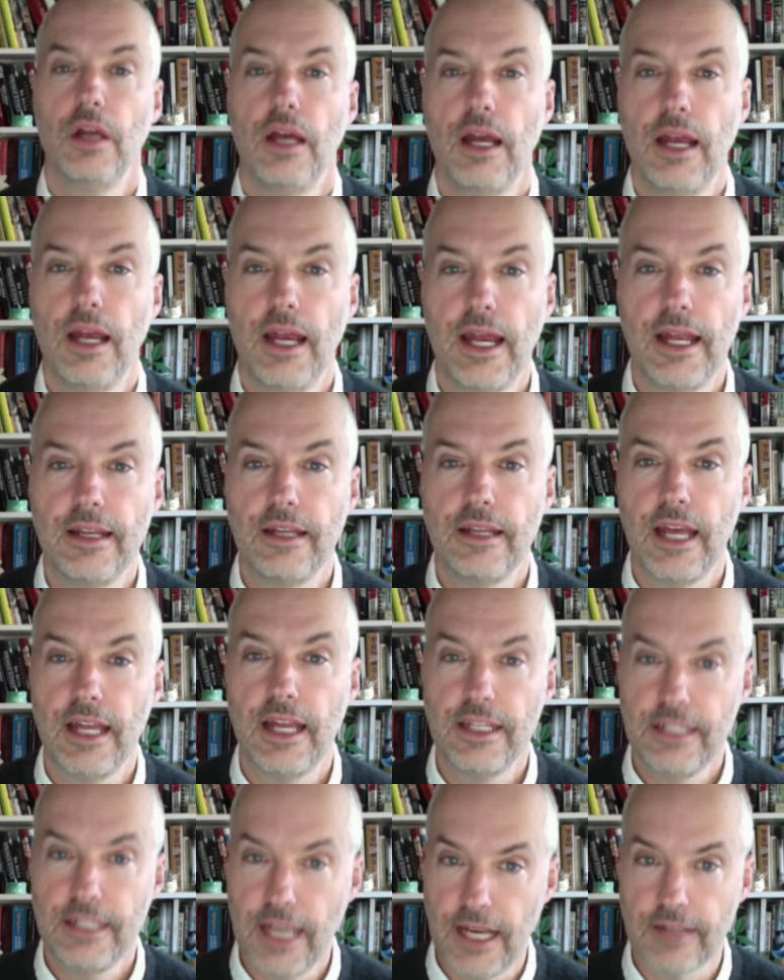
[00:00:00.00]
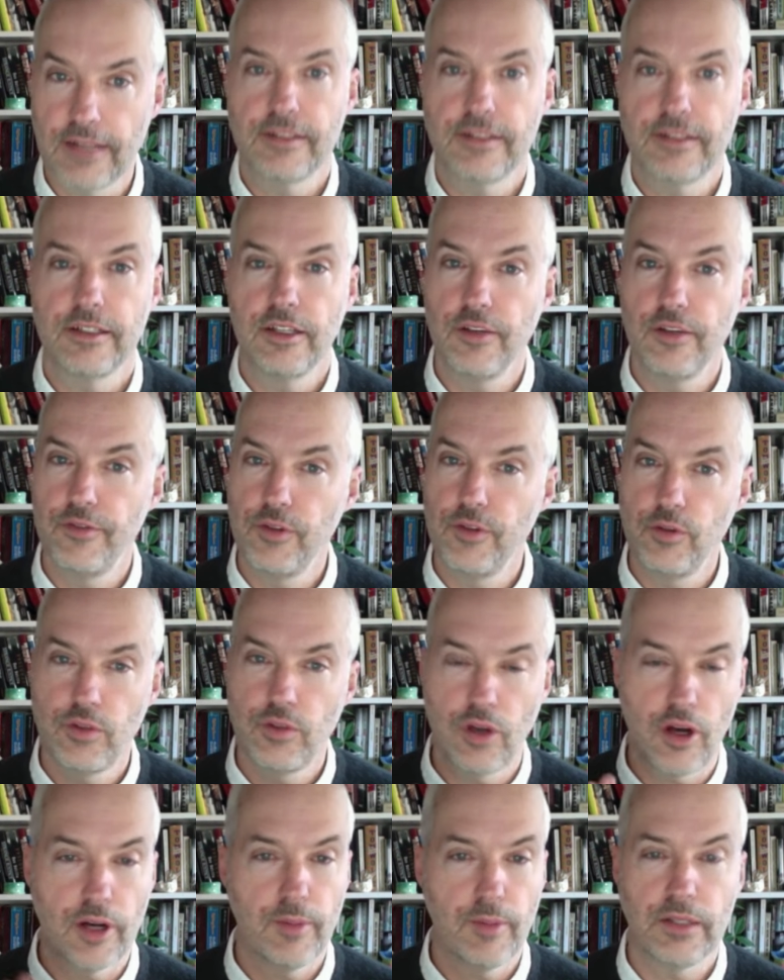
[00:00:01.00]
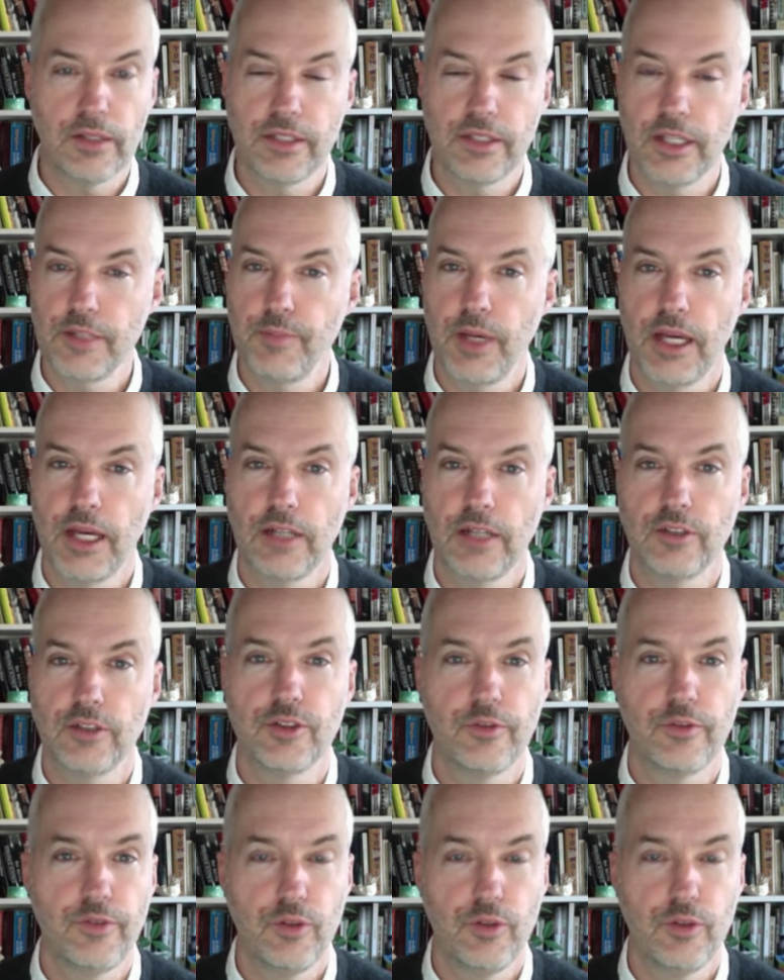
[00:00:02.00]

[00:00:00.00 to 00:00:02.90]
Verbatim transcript: And, and yes, if you talk about death panels,